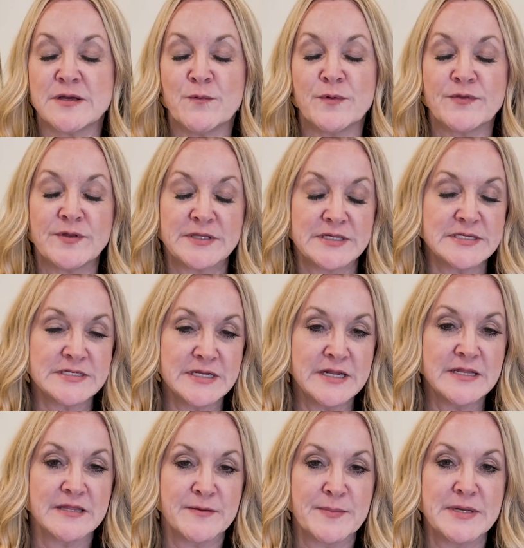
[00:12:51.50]
within the city
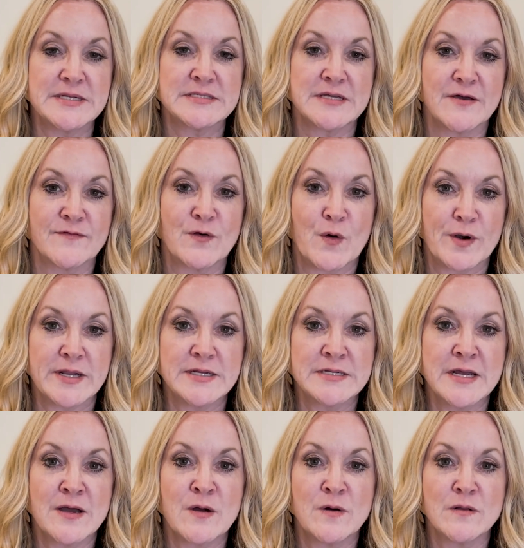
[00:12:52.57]
limits of
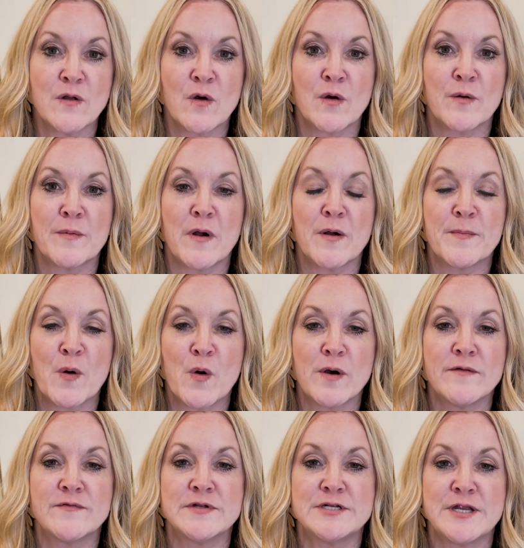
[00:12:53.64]
Gardendale are a part
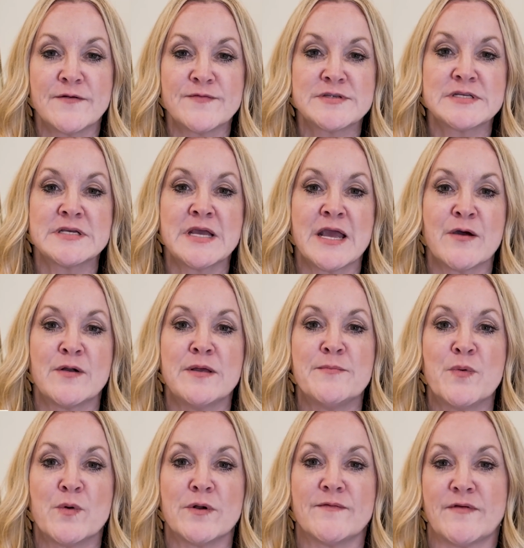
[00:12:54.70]
of the Jefferson County
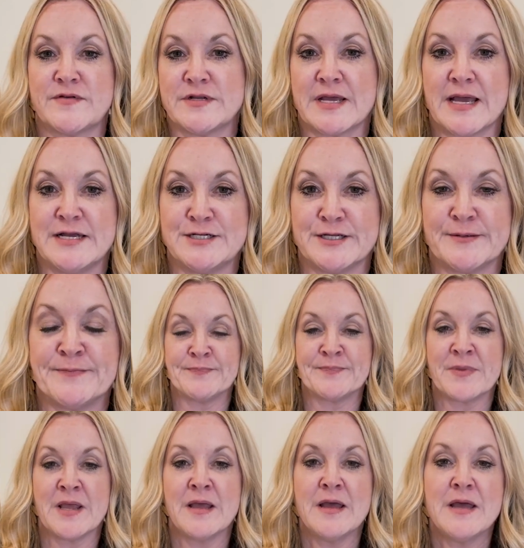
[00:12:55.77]
Board of Education.
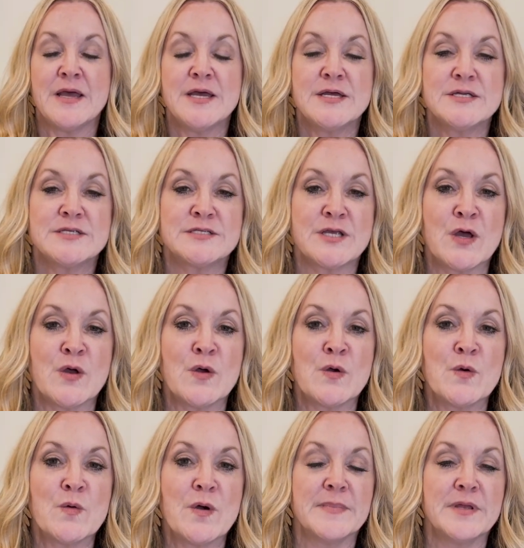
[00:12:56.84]

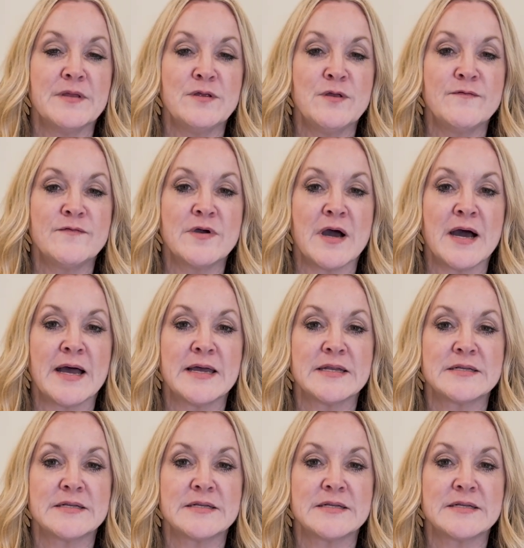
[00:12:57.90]
So you've got